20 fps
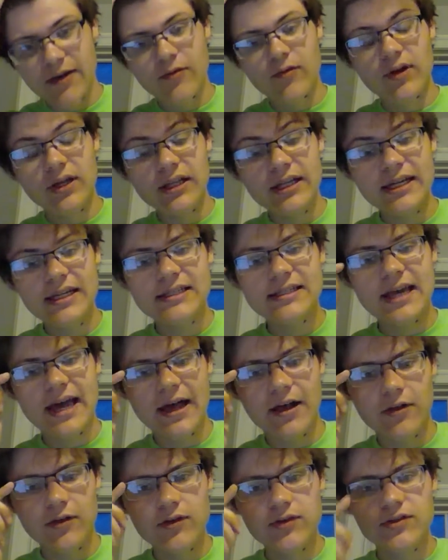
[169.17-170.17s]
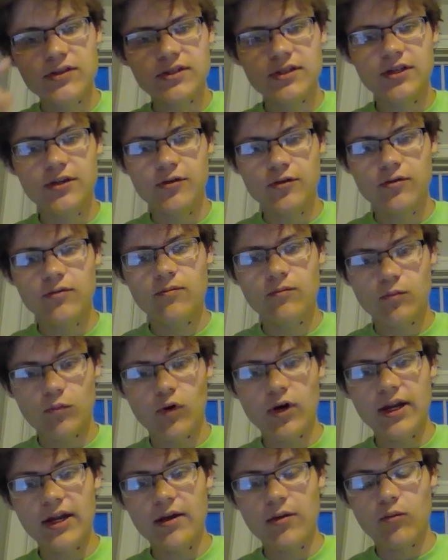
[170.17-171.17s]
It really tells you
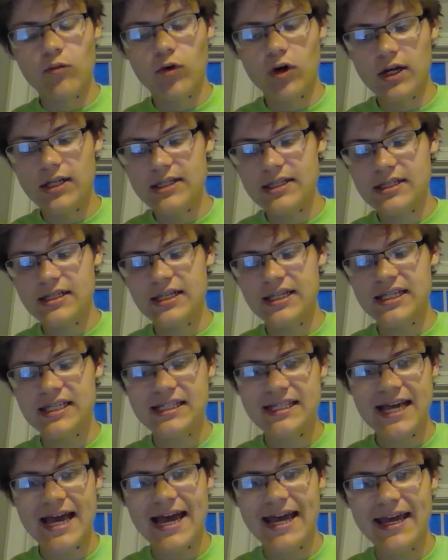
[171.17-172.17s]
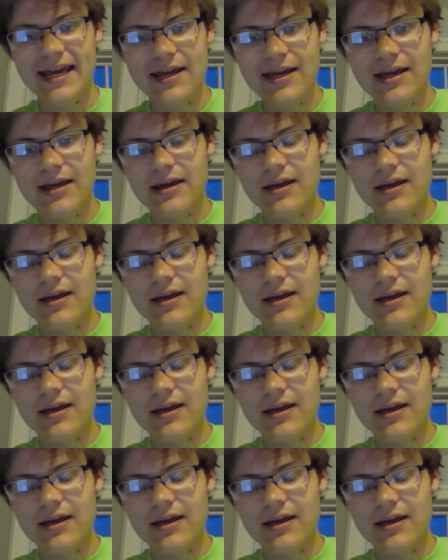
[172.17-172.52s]
what it wants to say.